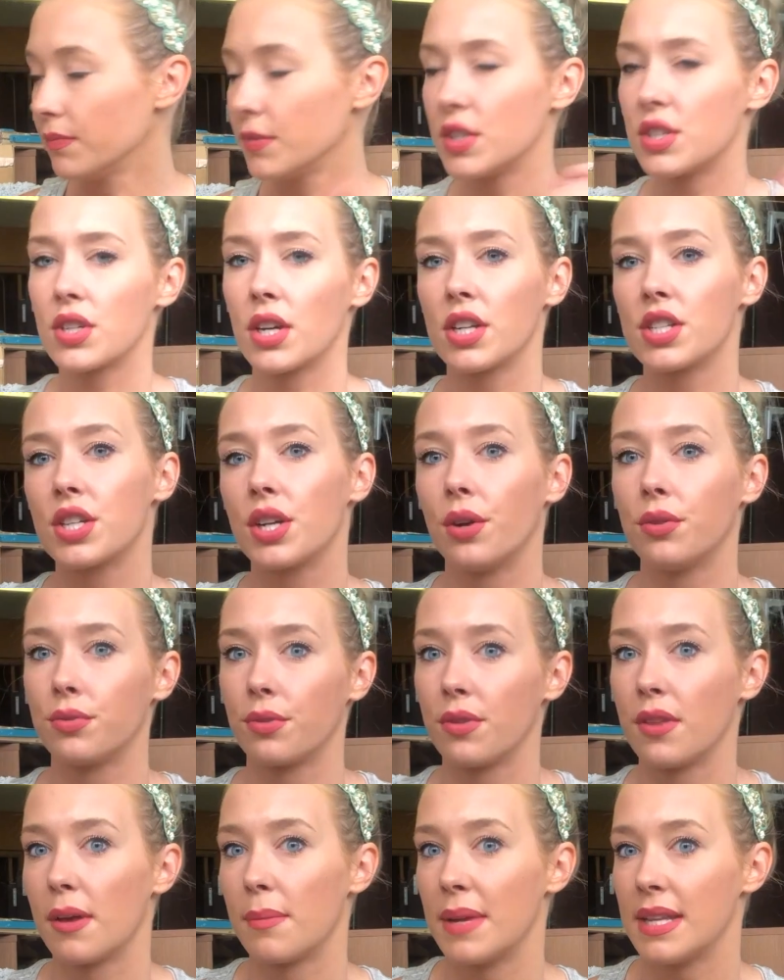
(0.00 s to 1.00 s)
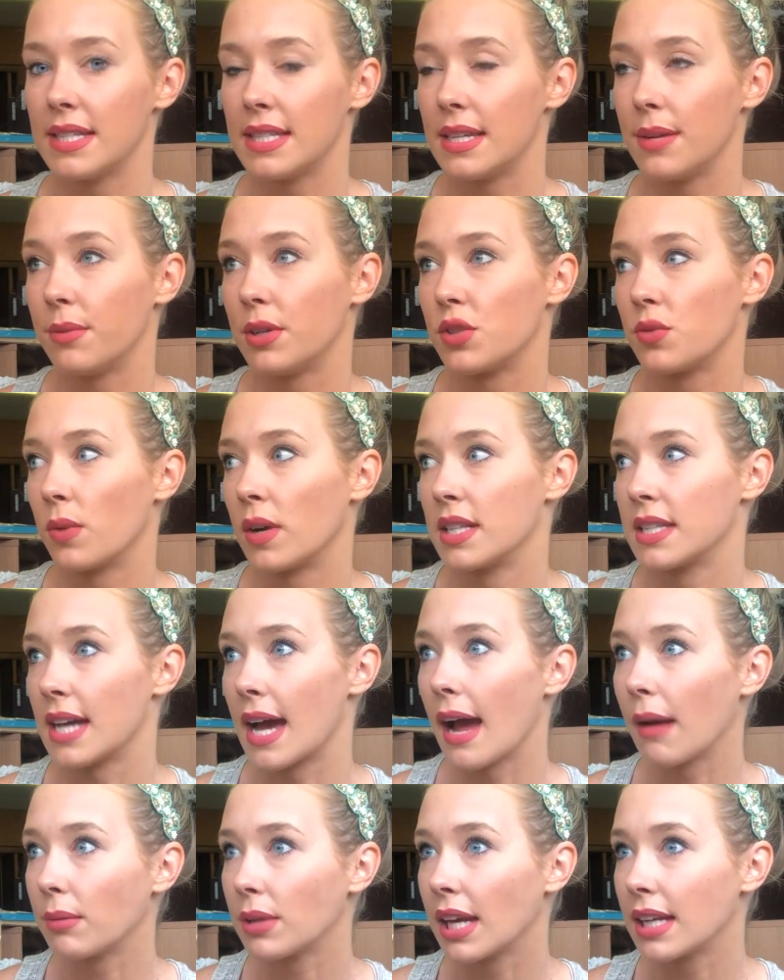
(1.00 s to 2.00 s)
start to go through them and see which ones
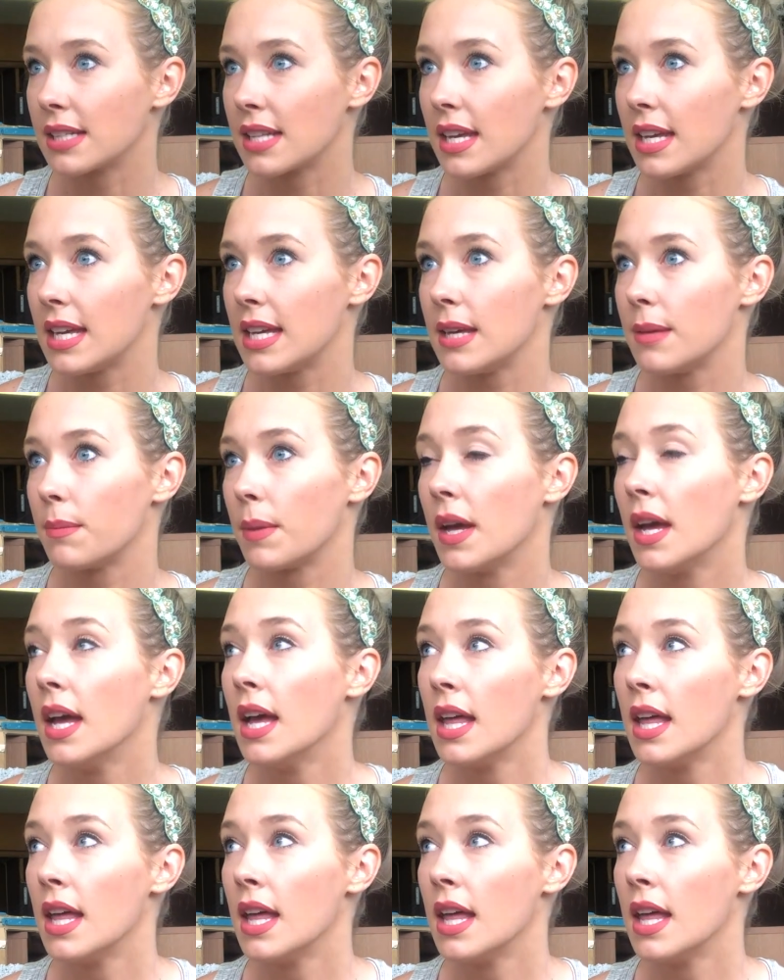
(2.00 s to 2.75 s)
I would like to keep.